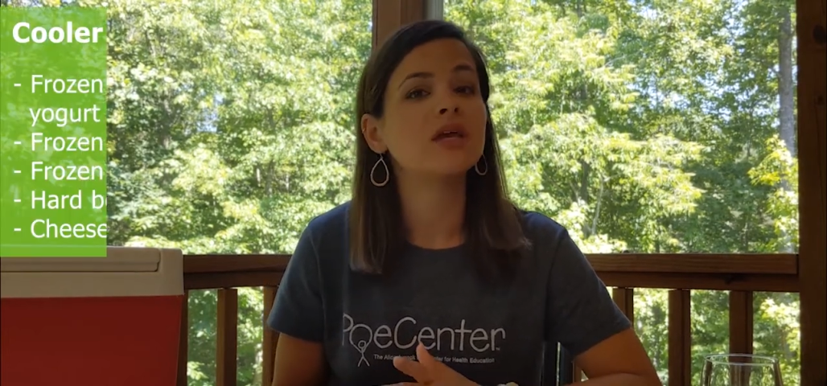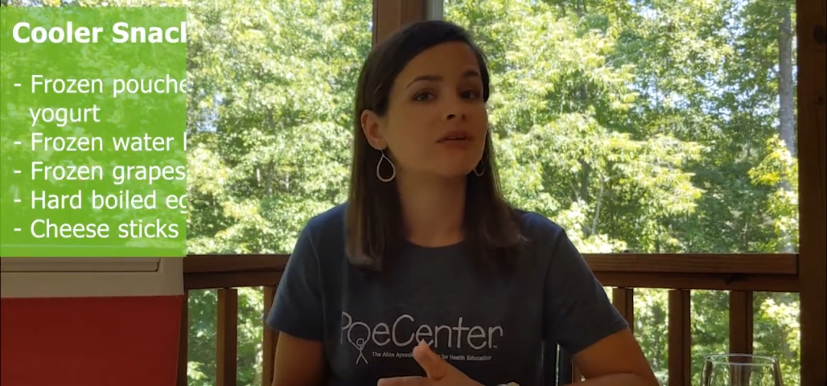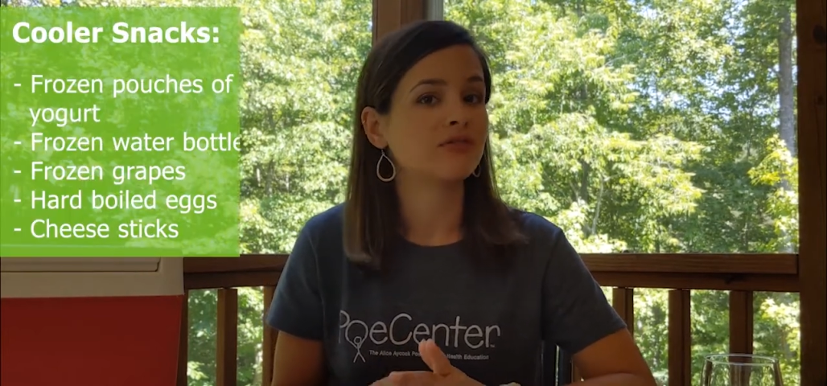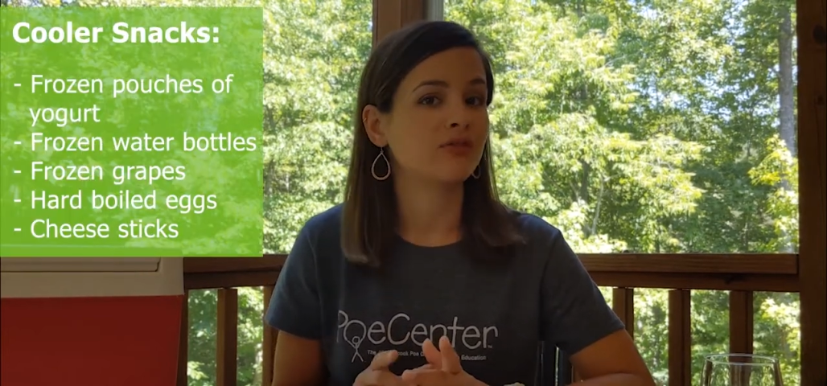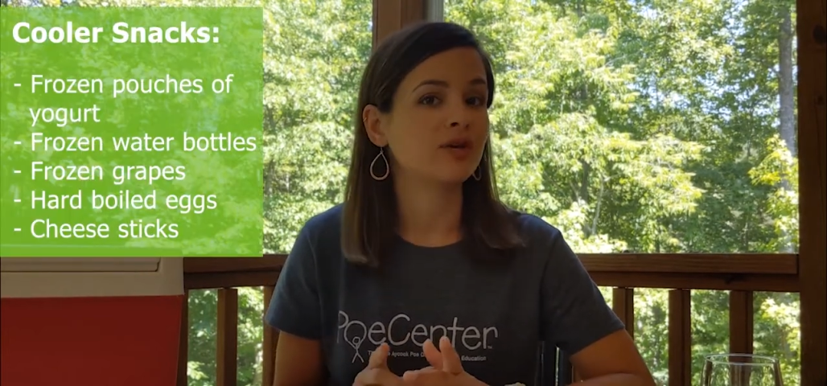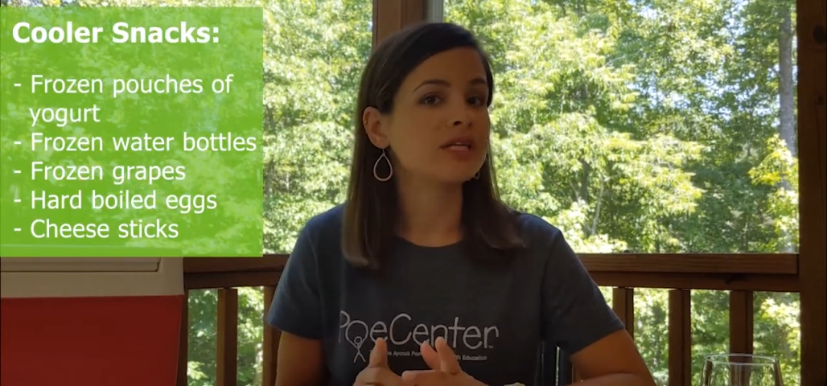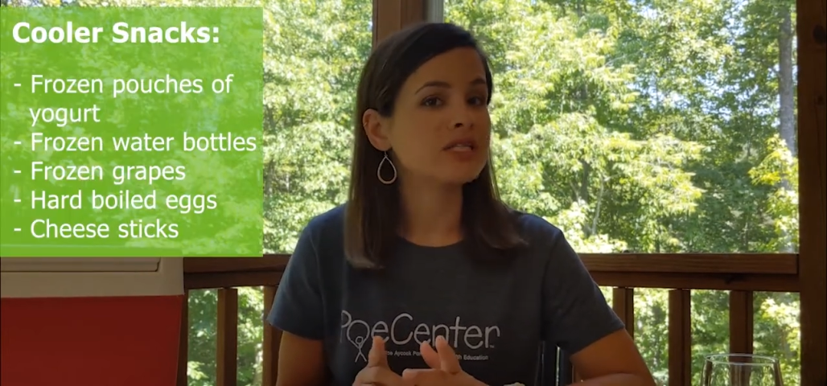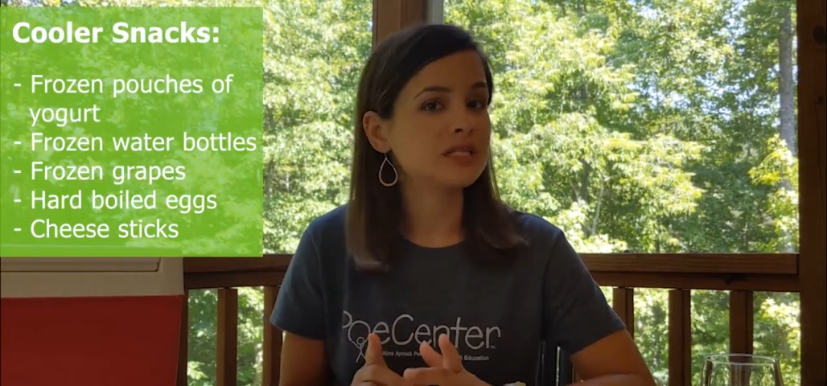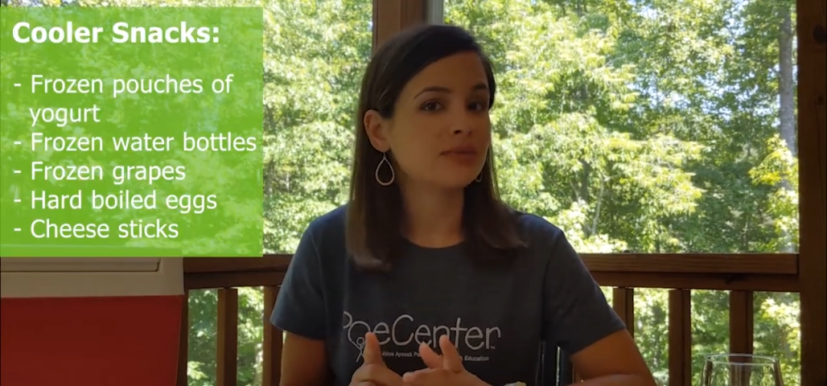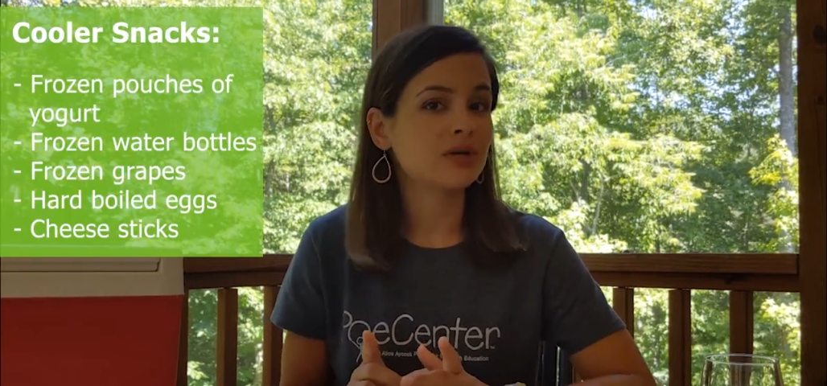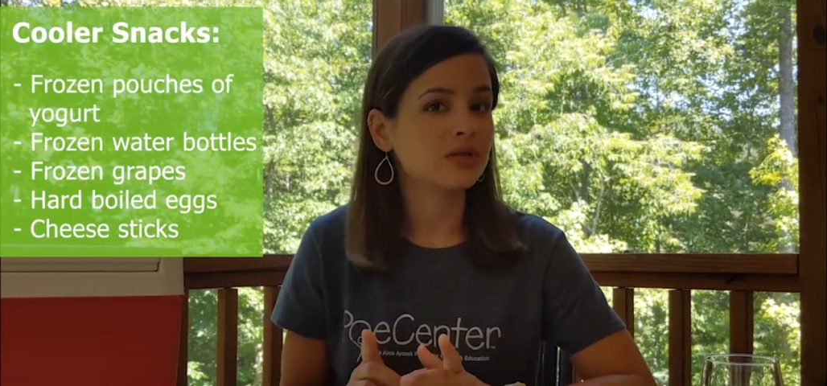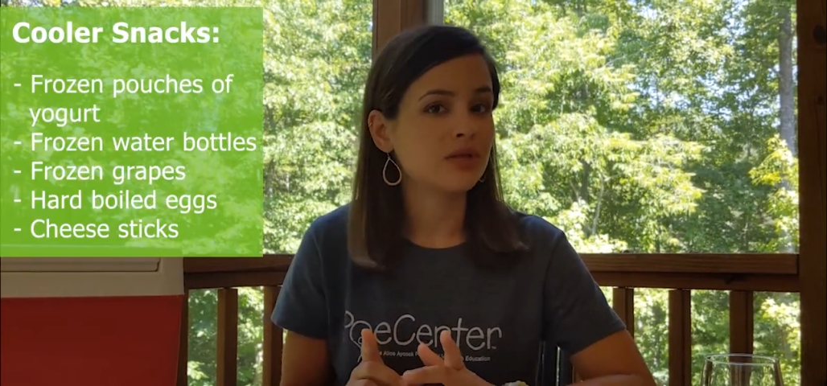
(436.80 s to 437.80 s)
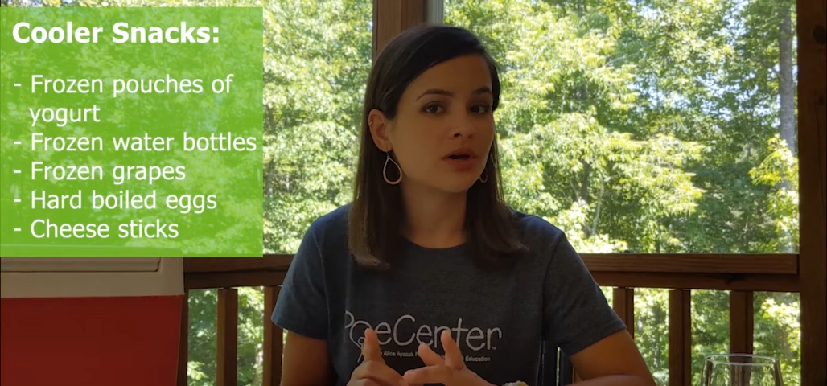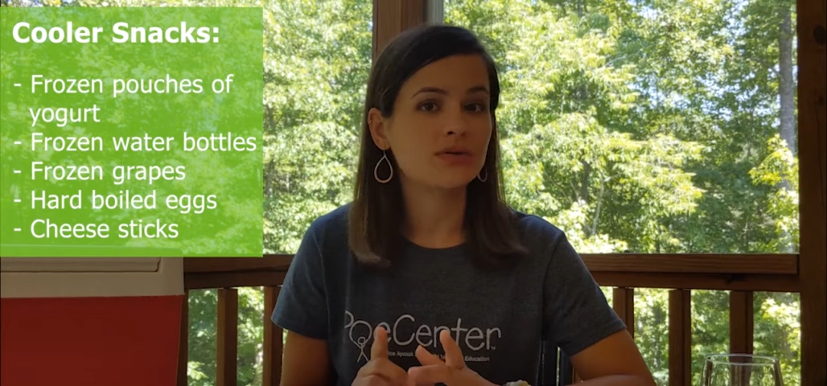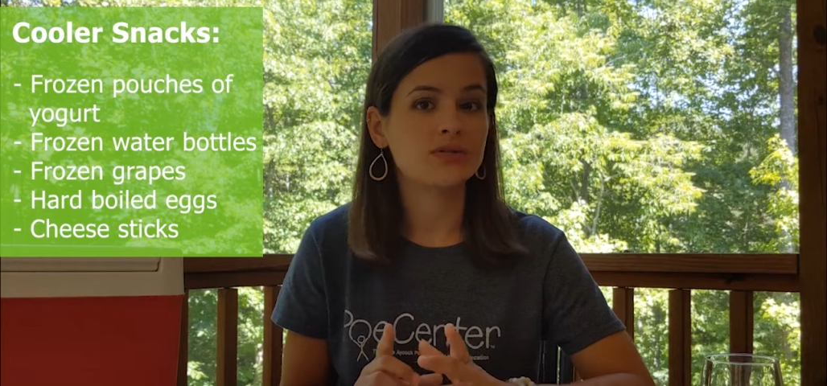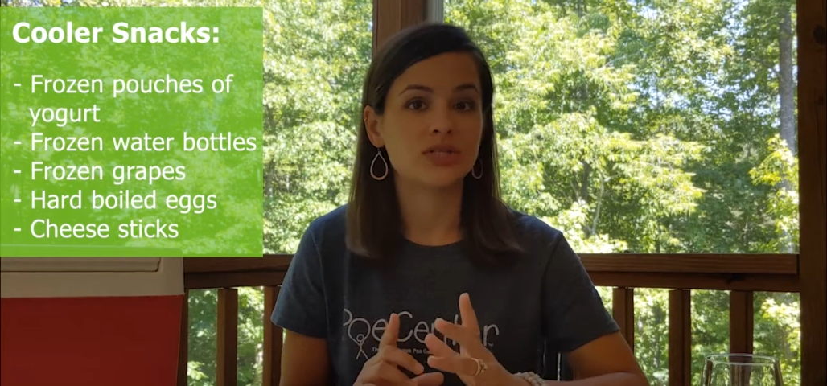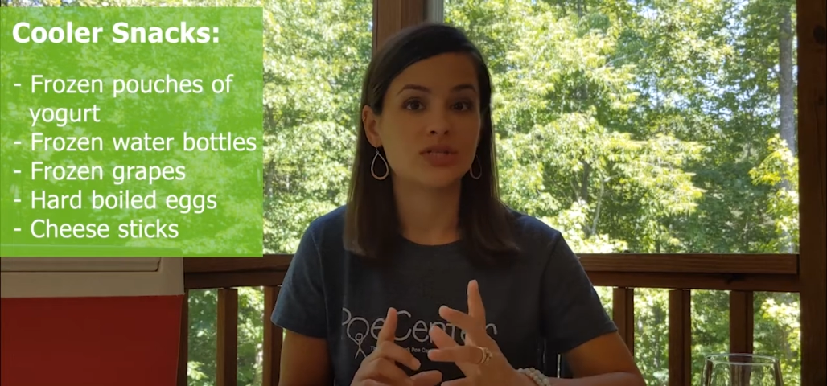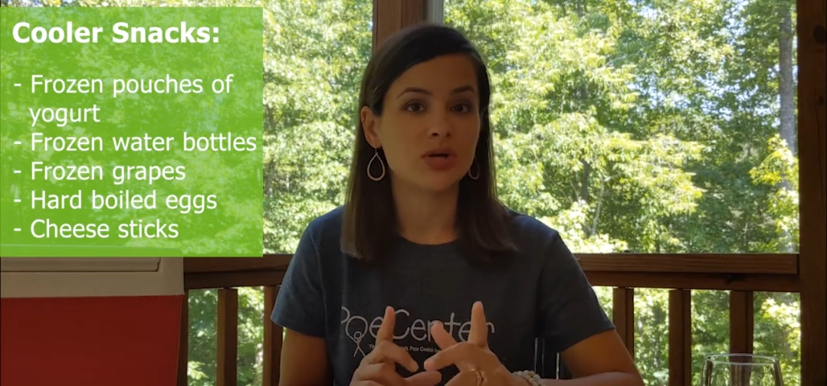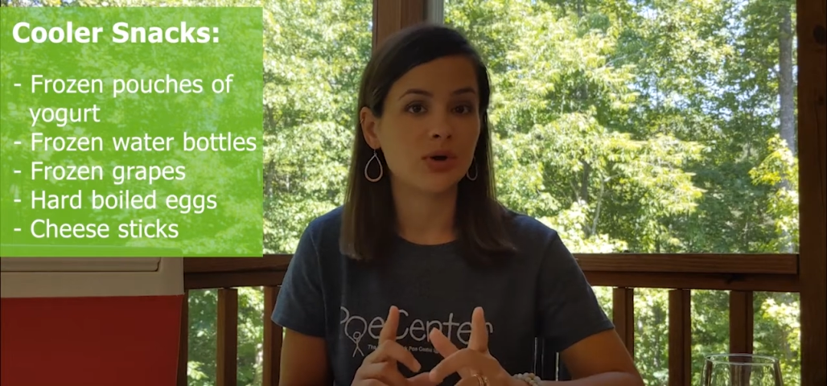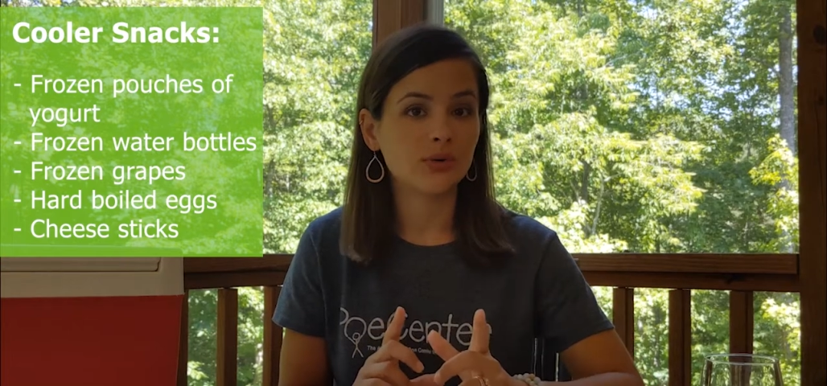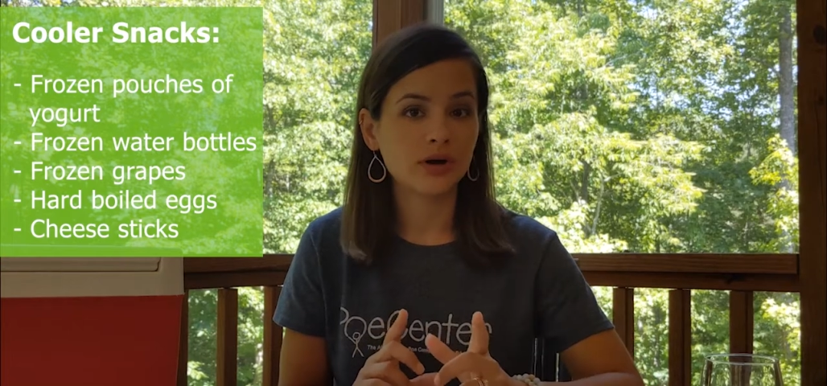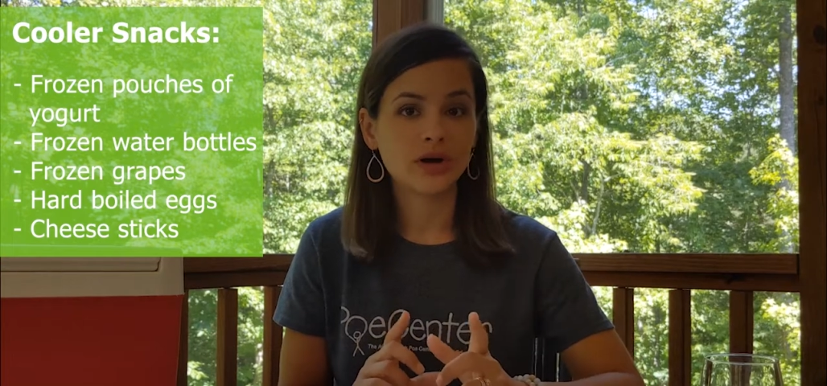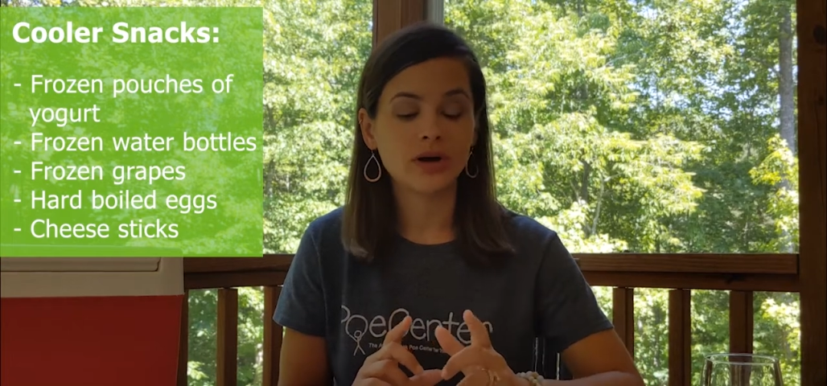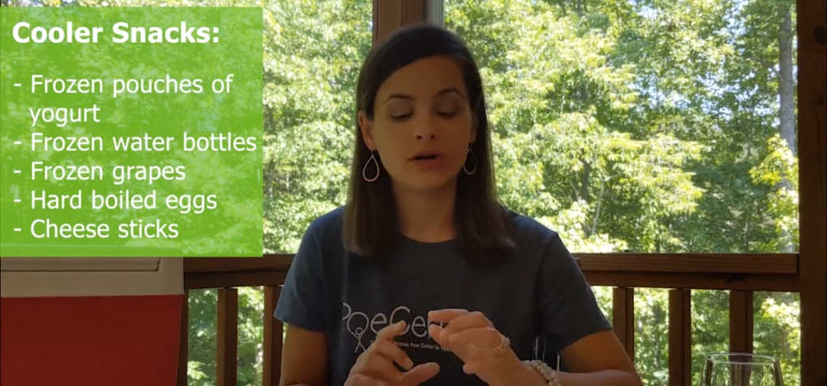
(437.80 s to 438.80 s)
freeze some of those
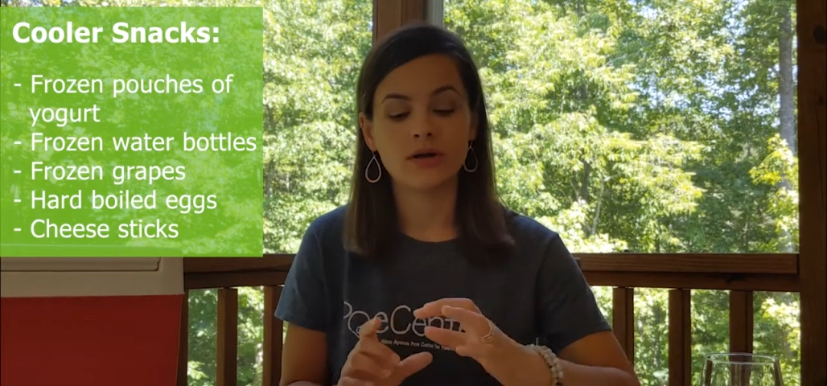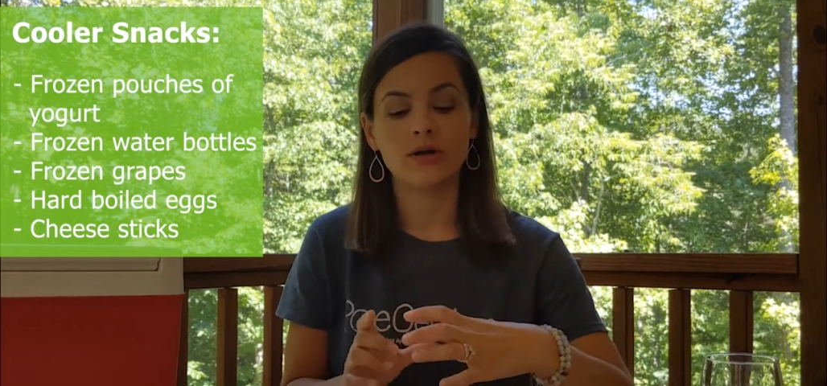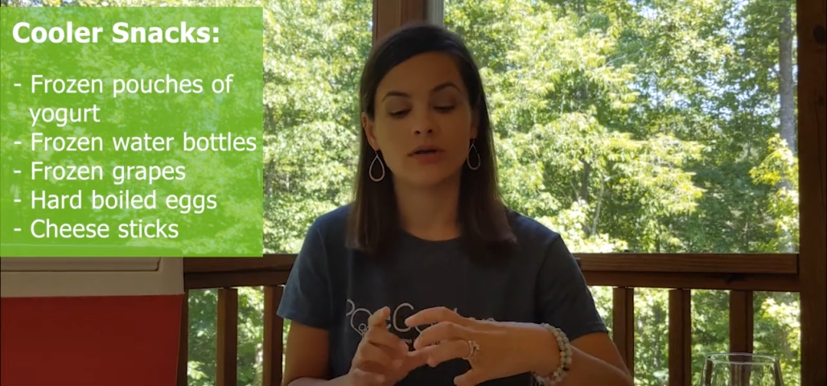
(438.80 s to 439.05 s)
yogurt